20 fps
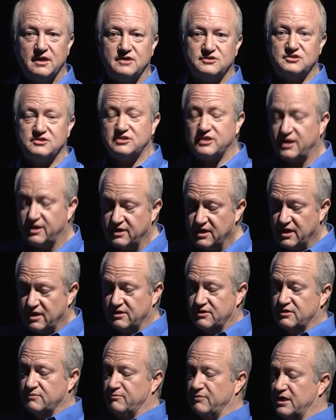She said,
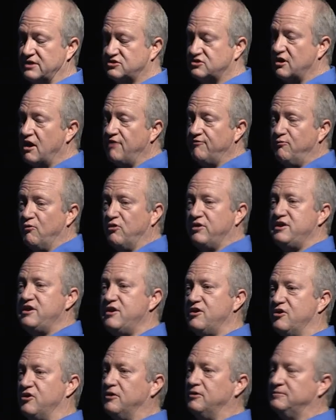My sophomore
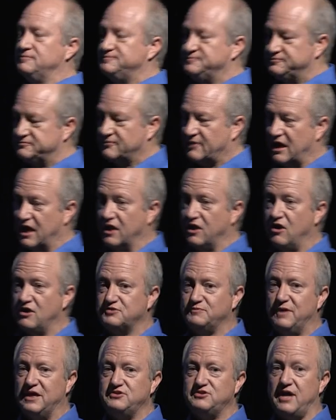year, I
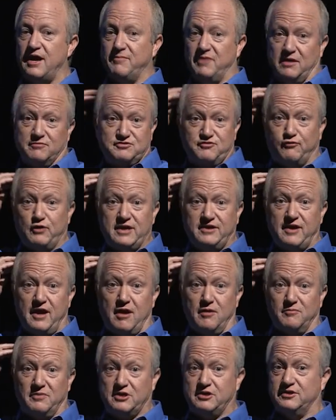lost my job and I was freaked
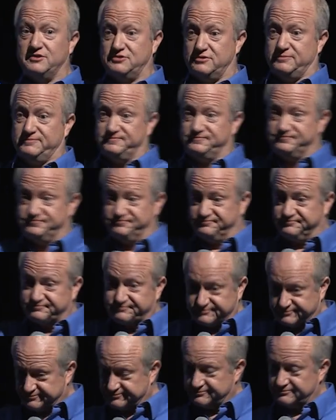out because
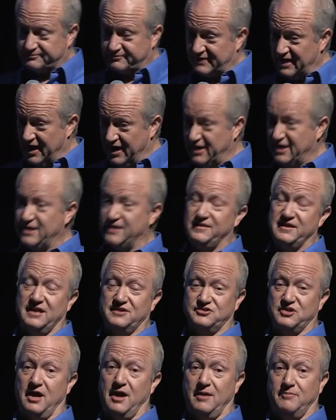I needed
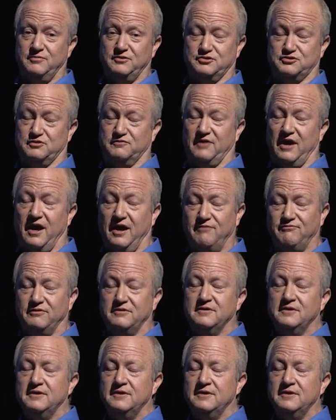that job to survive.